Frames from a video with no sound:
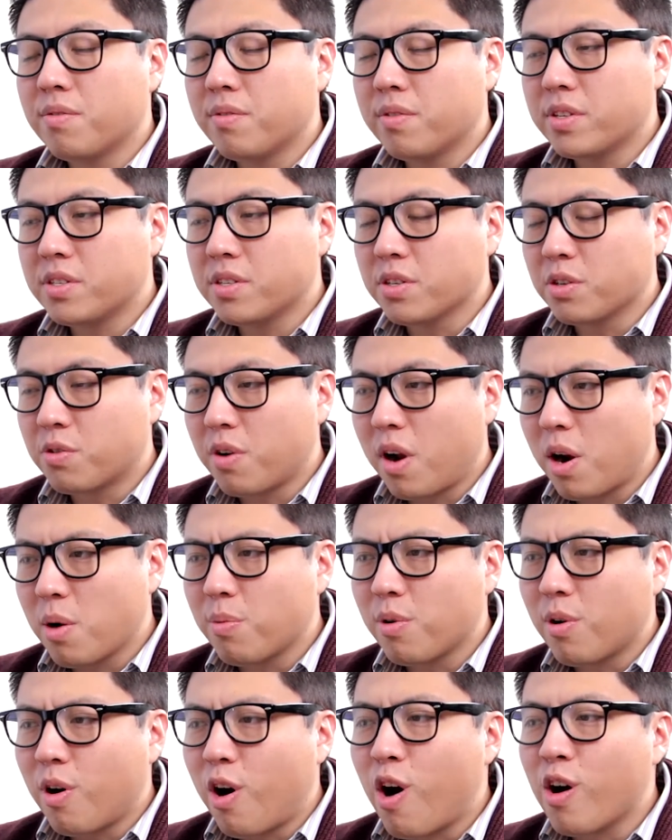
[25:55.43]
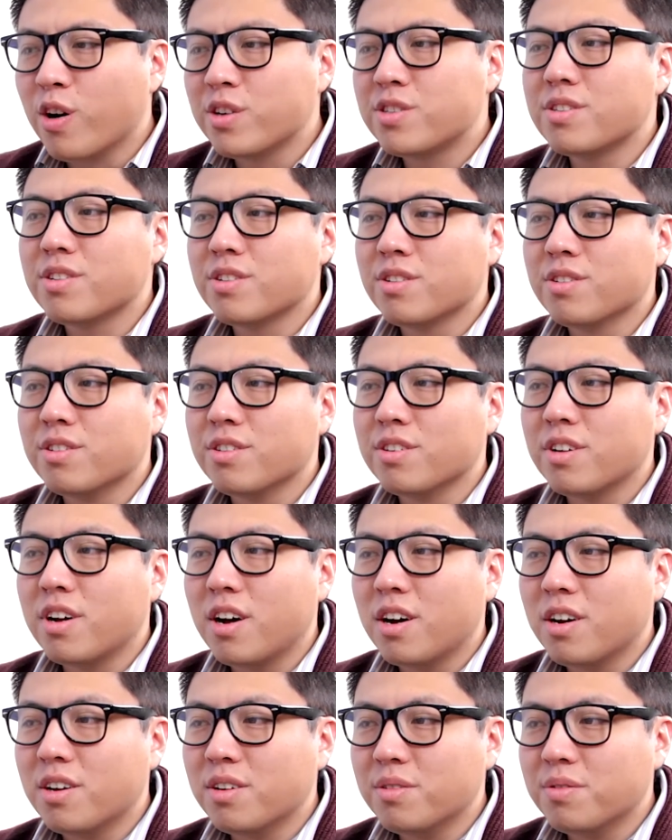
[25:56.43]
this incredible arsenal
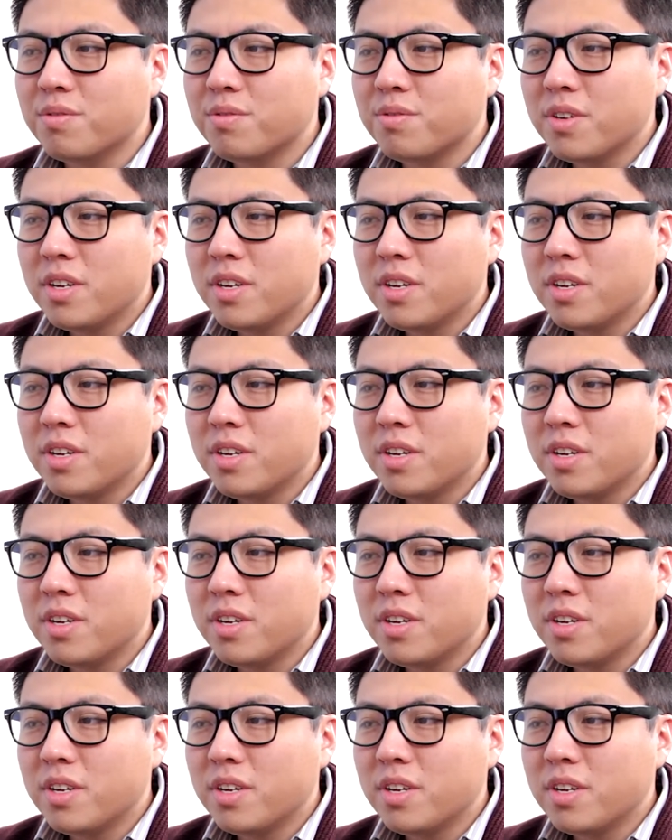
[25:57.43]
of